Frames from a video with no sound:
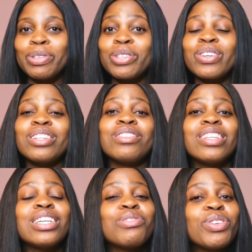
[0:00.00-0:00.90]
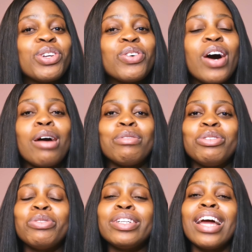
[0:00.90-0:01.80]
So in today's video, I will
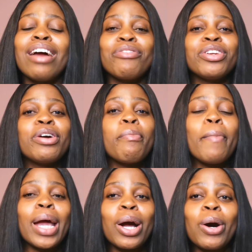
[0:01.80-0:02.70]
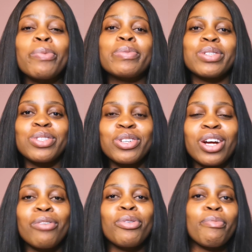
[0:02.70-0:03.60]
be doing everyday makeup
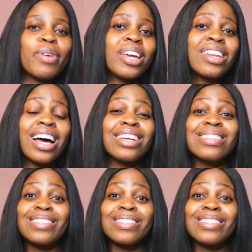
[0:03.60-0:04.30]
tutorial for beginners.